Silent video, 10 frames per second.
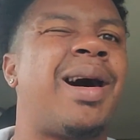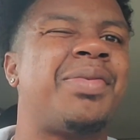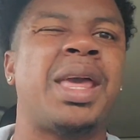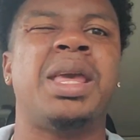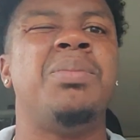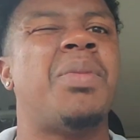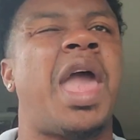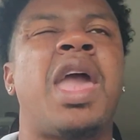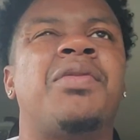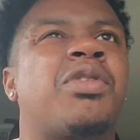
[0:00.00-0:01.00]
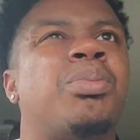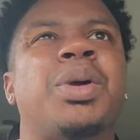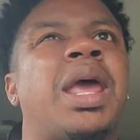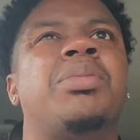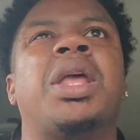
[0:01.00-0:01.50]
I think he may have
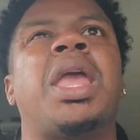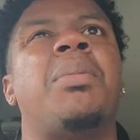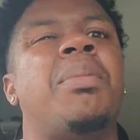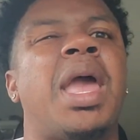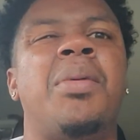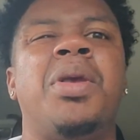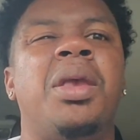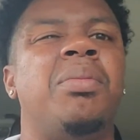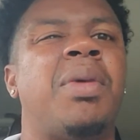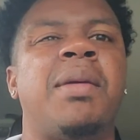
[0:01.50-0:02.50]
been able to get maybe